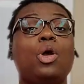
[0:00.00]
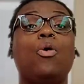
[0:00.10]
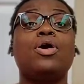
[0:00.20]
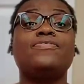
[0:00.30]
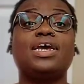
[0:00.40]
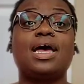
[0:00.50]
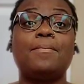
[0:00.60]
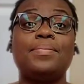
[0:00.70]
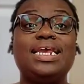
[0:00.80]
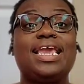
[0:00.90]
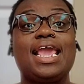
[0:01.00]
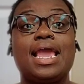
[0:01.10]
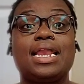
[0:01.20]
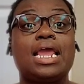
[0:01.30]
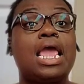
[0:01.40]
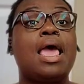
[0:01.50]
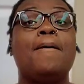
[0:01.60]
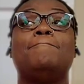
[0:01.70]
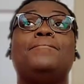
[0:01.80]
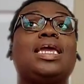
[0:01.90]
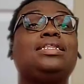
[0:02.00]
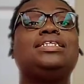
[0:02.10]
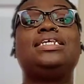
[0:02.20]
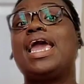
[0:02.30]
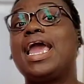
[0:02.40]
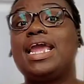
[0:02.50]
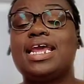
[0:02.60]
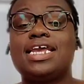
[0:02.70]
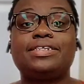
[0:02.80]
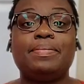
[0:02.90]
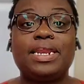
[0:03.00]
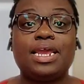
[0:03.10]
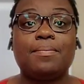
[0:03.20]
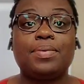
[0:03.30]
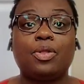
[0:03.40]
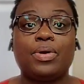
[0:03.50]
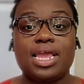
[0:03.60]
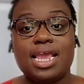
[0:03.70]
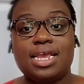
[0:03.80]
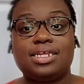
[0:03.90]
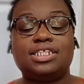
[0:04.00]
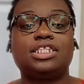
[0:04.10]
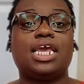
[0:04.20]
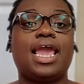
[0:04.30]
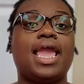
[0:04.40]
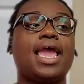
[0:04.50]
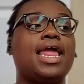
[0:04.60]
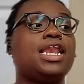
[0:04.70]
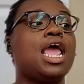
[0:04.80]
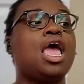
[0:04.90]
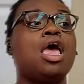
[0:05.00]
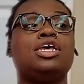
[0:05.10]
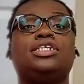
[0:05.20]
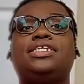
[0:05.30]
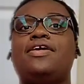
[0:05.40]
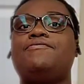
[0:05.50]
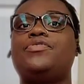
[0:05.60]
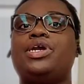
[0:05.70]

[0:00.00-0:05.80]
Or if the company can't maintain as many employees, and say for